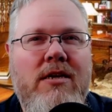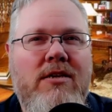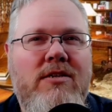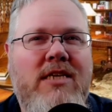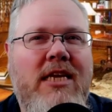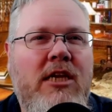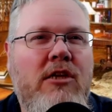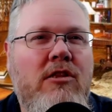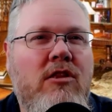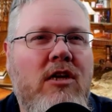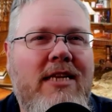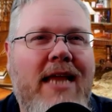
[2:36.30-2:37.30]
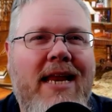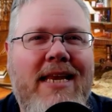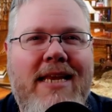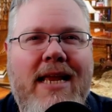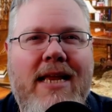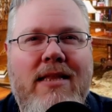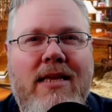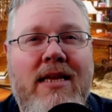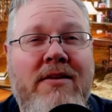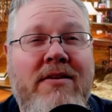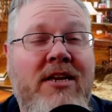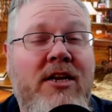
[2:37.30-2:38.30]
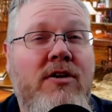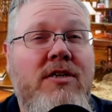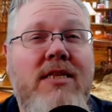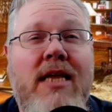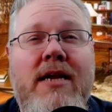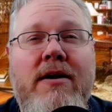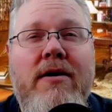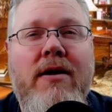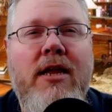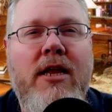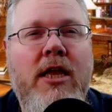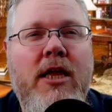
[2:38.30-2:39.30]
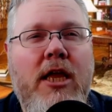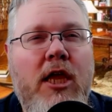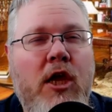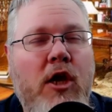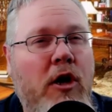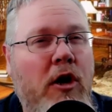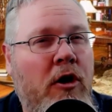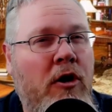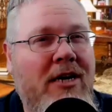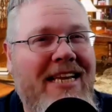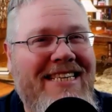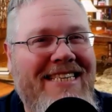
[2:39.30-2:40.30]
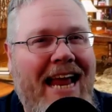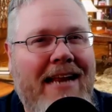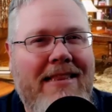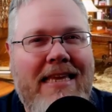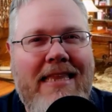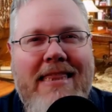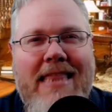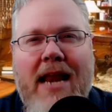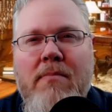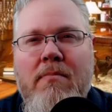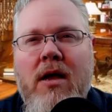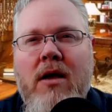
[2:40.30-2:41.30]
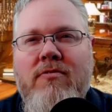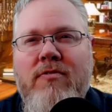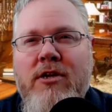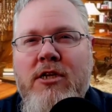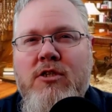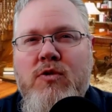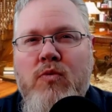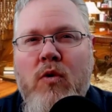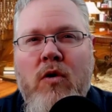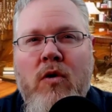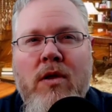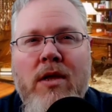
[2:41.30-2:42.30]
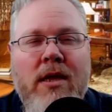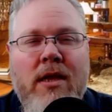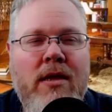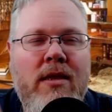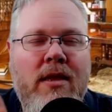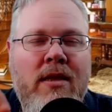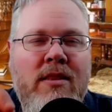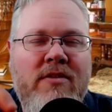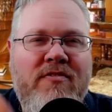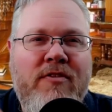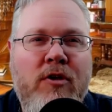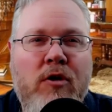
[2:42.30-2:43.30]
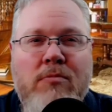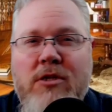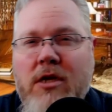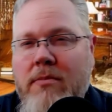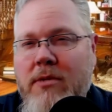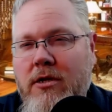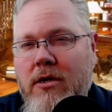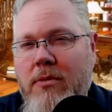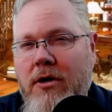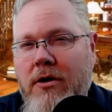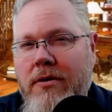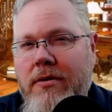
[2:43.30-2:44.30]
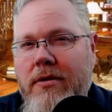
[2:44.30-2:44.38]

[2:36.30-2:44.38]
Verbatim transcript: You see, he looked at it daily, and years later, he earned exactly that amount for his role in the film Dumb and Dumber.